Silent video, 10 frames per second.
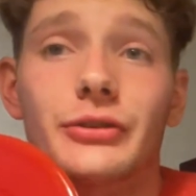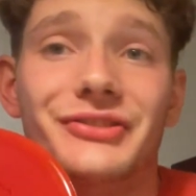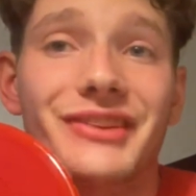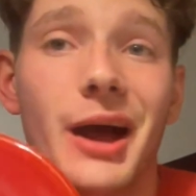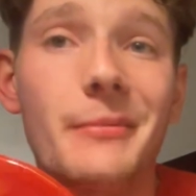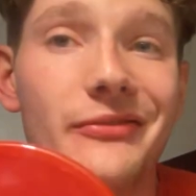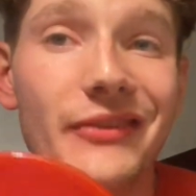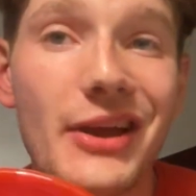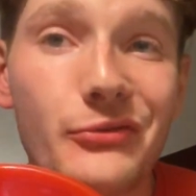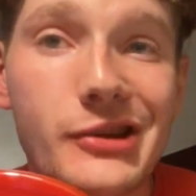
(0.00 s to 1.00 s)
It's not my
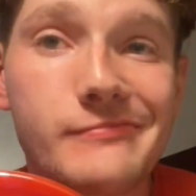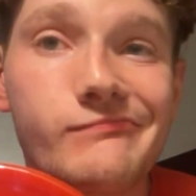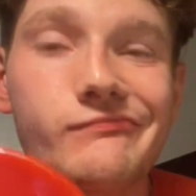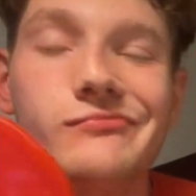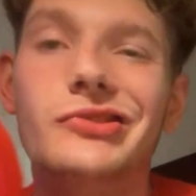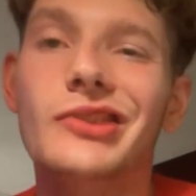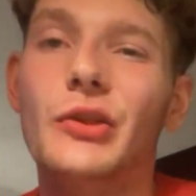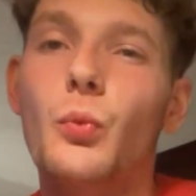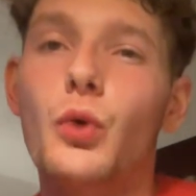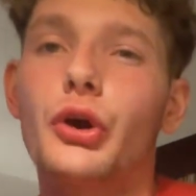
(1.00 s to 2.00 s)
favorite. It's not
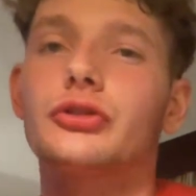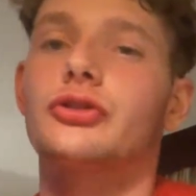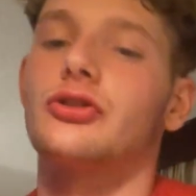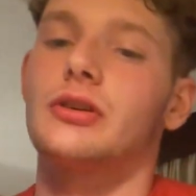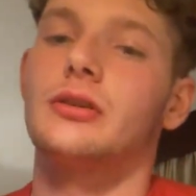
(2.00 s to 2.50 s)
the worst.